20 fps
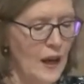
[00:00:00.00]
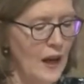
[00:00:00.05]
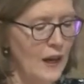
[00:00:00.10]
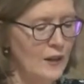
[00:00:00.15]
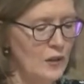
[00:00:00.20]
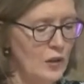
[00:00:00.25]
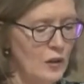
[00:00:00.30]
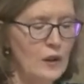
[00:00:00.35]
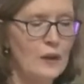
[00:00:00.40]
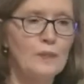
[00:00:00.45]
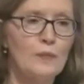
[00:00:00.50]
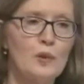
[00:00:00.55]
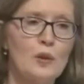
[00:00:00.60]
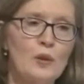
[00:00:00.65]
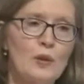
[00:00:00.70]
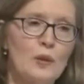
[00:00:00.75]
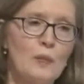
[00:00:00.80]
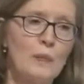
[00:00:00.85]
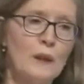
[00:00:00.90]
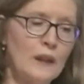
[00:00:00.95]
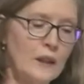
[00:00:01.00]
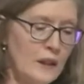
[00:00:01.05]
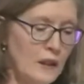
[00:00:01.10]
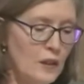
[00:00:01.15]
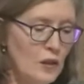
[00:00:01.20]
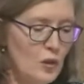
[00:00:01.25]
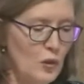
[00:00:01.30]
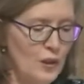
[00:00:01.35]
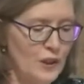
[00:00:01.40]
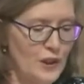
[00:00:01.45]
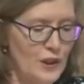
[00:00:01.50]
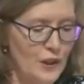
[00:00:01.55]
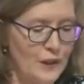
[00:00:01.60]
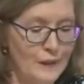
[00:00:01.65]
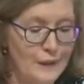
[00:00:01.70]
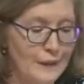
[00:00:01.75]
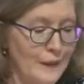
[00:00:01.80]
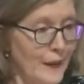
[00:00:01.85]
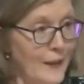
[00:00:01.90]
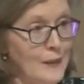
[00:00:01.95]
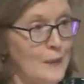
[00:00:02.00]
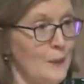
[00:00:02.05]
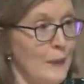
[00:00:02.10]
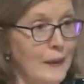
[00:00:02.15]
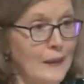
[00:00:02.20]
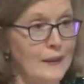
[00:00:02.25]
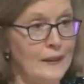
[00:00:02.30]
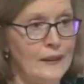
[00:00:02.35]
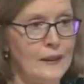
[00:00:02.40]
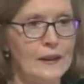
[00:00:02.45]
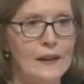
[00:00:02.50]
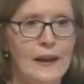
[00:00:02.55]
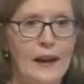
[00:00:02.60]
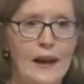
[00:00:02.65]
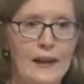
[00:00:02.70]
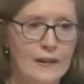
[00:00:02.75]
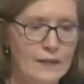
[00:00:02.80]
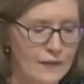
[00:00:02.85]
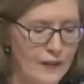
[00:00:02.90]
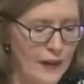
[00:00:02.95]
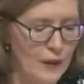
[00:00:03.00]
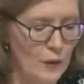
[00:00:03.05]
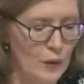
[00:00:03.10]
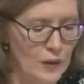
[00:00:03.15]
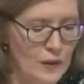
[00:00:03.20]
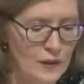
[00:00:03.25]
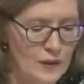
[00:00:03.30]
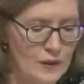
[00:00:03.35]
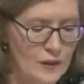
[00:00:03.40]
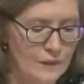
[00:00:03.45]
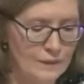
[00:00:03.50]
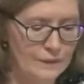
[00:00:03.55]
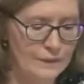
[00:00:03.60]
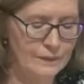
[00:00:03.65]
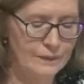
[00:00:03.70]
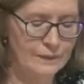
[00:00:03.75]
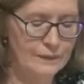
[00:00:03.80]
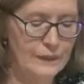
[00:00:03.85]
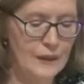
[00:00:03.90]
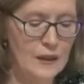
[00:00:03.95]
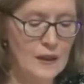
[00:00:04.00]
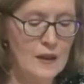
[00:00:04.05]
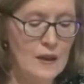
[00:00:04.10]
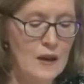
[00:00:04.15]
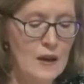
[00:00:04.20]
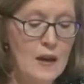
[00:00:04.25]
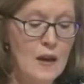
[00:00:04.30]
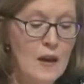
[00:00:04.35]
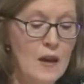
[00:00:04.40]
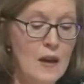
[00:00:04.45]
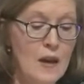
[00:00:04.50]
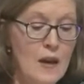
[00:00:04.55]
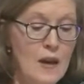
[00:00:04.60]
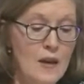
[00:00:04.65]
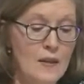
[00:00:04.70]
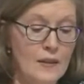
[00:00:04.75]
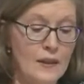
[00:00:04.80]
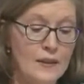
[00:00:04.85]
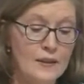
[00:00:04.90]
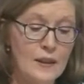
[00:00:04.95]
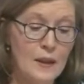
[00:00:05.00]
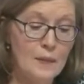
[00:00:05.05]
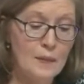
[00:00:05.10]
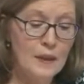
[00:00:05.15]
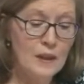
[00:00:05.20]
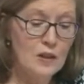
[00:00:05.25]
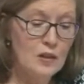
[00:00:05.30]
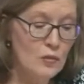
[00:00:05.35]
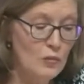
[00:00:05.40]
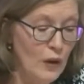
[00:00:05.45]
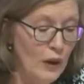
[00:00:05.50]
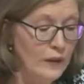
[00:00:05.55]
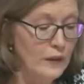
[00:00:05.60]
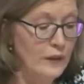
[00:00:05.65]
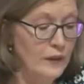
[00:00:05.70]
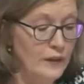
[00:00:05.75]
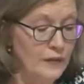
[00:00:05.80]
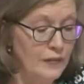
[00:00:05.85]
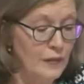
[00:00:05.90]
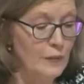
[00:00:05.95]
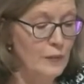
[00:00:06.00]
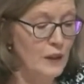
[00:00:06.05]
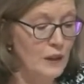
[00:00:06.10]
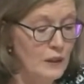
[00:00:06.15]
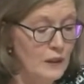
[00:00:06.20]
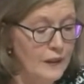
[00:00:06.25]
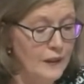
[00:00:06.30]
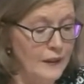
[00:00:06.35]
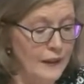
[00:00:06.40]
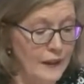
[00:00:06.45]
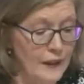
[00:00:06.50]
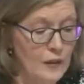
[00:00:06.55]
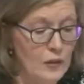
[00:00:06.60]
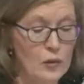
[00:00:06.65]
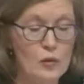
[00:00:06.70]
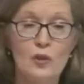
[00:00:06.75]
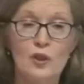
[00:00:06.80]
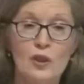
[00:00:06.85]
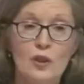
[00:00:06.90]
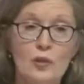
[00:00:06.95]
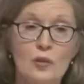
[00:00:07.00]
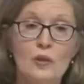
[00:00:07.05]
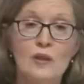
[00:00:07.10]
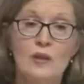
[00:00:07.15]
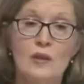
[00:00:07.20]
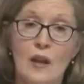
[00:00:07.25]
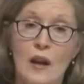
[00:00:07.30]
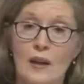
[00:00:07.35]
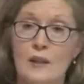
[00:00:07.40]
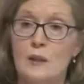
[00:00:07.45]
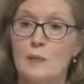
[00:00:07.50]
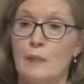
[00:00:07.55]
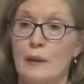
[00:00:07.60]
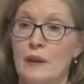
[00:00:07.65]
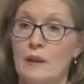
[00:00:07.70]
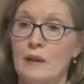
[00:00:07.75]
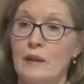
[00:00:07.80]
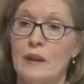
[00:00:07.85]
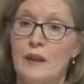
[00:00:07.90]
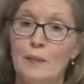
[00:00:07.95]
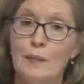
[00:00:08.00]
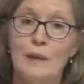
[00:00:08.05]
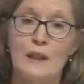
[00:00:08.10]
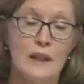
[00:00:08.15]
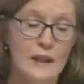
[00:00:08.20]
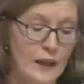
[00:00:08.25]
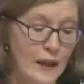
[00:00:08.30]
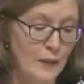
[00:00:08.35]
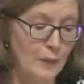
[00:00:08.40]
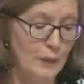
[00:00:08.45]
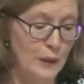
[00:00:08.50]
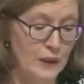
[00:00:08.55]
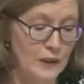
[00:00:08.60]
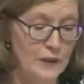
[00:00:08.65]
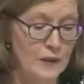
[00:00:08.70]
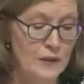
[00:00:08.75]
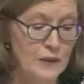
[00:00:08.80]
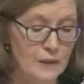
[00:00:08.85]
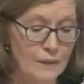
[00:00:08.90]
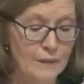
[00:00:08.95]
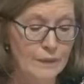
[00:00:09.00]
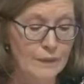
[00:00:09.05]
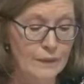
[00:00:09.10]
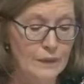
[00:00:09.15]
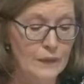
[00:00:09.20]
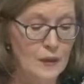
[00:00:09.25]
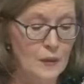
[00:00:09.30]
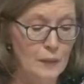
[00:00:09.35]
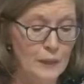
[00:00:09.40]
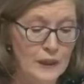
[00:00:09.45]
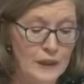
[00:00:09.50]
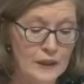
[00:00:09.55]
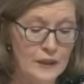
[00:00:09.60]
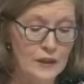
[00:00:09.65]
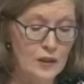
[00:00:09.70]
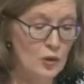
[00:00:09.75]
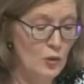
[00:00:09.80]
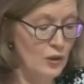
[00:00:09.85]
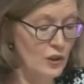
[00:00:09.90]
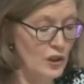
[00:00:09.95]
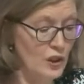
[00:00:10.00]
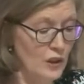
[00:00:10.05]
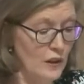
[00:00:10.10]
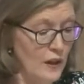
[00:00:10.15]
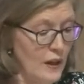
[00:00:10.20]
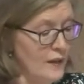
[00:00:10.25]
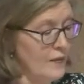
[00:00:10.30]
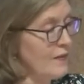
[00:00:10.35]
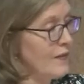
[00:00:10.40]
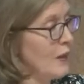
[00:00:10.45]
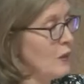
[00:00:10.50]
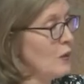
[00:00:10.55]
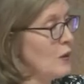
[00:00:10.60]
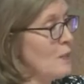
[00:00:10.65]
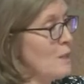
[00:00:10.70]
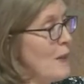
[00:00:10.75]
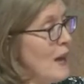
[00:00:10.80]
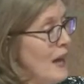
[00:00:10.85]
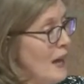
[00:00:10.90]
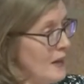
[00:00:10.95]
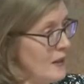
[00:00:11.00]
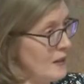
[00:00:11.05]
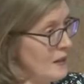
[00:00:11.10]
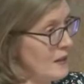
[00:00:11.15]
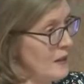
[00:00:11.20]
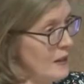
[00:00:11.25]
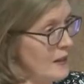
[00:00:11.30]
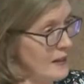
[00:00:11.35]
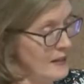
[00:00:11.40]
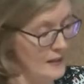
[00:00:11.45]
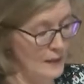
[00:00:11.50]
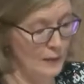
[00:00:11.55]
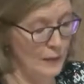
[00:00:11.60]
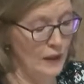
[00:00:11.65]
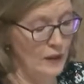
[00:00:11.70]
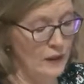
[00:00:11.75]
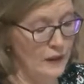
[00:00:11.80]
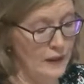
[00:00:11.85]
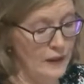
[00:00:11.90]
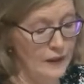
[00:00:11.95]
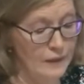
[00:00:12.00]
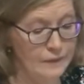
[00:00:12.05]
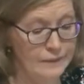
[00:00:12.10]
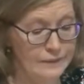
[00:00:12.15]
I took him to the pediatrician, expecting he had a virus. They sent me directly from the clinic to Children's Hospital in Minneapolis, the pediatrician had found a mass in his belly.